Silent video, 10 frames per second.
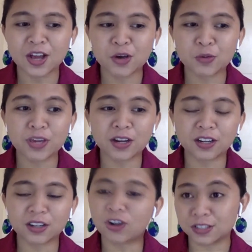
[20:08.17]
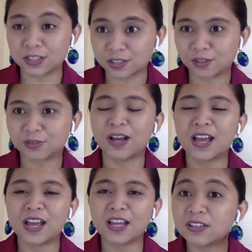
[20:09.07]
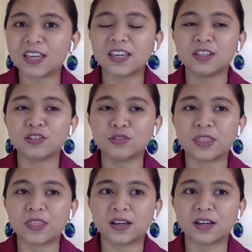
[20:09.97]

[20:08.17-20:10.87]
And we are also looking into